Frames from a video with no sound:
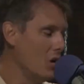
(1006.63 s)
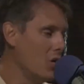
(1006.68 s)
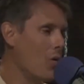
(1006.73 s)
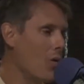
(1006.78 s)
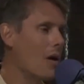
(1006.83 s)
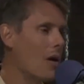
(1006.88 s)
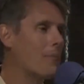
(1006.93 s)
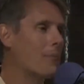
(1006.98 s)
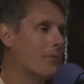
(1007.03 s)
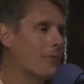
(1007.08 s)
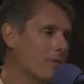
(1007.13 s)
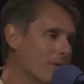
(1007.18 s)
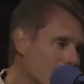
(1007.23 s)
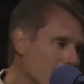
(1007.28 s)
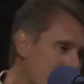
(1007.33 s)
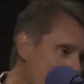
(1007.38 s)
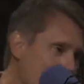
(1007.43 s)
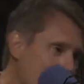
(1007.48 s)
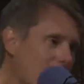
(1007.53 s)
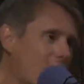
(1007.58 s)
you are
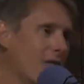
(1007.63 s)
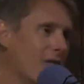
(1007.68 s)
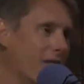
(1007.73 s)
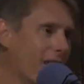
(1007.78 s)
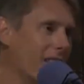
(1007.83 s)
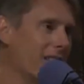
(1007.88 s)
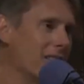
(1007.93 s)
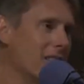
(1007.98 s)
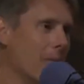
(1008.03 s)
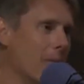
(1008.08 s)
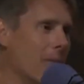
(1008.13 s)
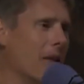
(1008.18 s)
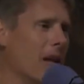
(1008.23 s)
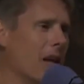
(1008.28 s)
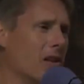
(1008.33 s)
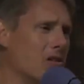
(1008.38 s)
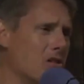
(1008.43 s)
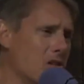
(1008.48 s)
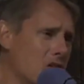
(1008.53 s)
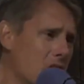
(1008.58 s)
preserving something
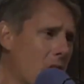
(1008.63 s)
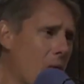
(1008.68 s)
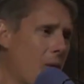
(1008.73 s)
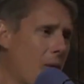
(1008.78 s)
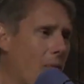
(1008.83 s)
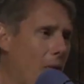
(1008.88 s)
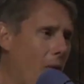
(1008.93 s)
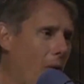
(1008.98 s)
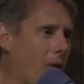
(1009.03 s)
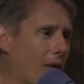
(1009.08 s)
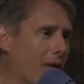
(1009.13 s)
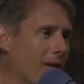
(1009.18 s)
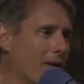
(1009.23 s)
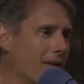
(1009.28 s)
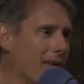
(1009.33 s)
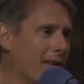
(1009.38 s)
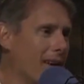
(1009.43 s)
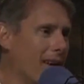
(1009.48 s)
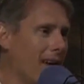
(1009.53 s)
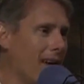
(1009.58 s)
that's so important